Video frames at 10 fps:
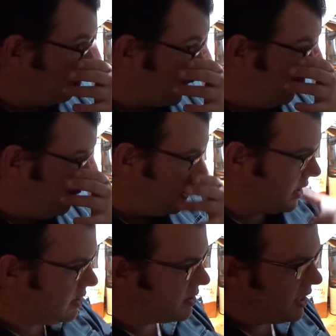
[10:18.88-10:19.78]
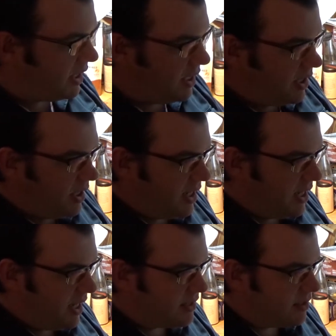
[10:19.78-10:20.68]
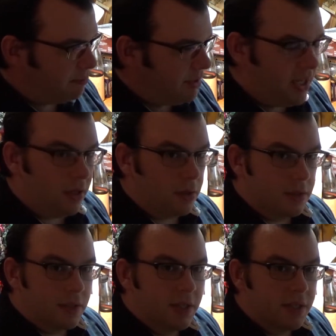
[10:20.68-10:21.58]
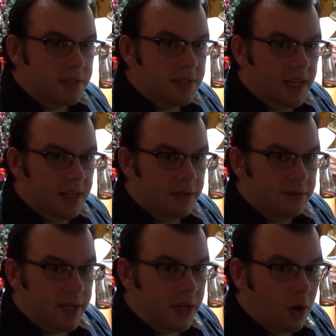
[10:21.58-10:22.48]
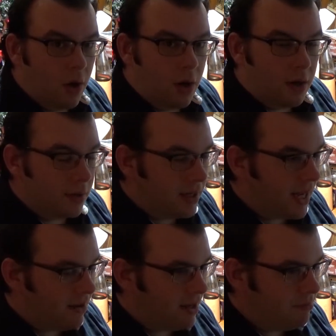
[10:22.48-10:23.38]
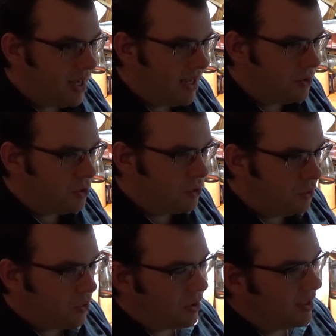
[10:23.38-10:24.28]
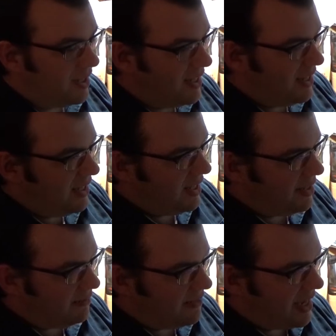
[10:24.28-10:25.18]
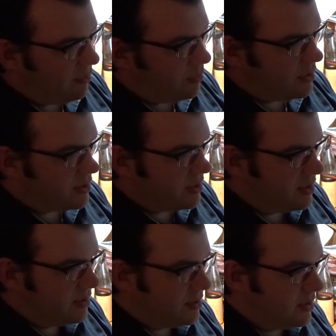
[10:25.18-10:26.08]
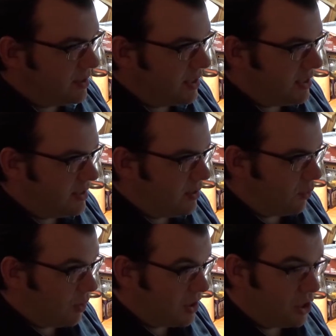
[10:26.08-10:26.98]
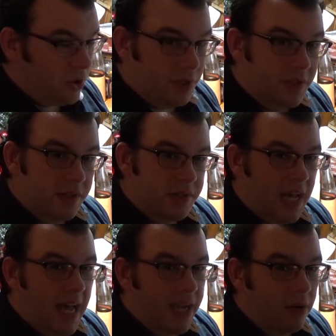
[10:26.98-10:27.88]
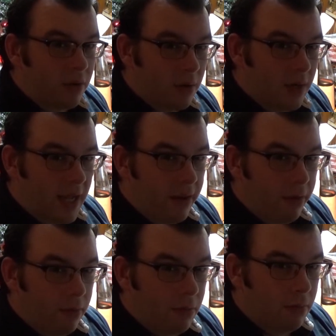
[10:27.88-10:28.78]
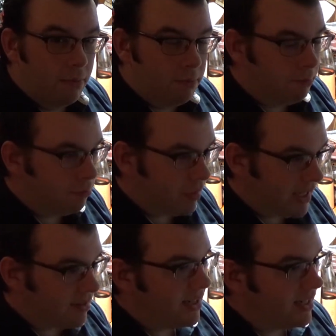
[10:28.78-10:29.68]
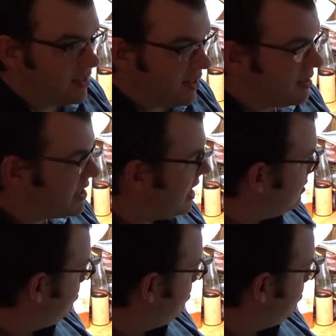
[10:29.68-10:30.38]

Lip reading: one because it has a bell instead of a gong. Now, I'm not sure if that was the original design or not, but it does have a